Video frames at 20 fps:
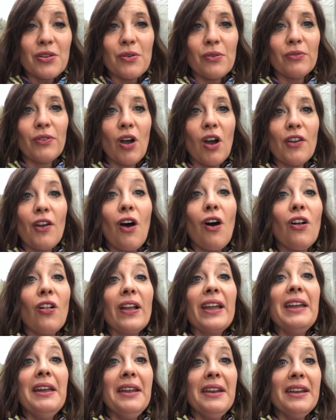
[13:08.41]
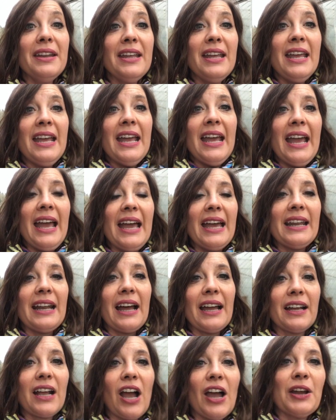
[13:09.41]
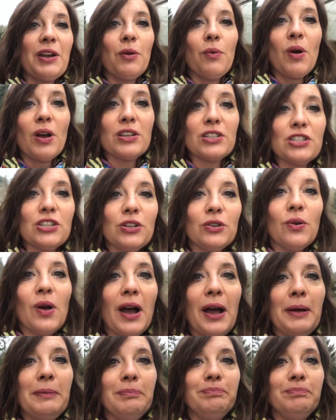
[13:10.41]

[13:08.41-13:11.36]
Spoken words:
who've gone all in. And I kind of want to